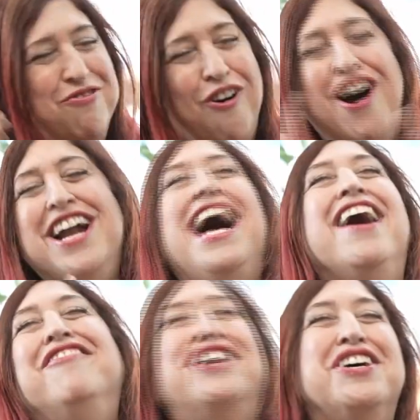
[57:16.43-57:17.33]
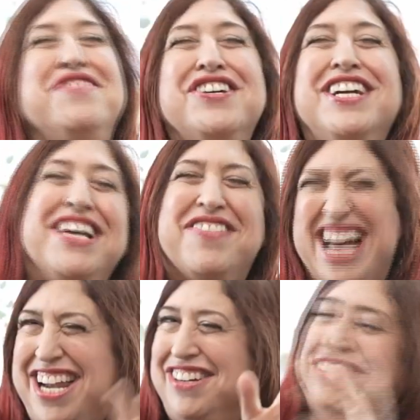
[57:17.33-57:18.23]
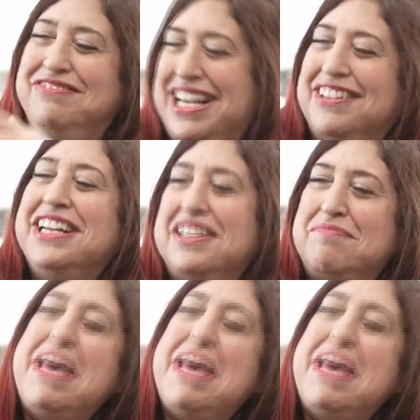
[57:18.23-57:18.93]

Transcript: I absolutely. Want to have community, like, but I don't like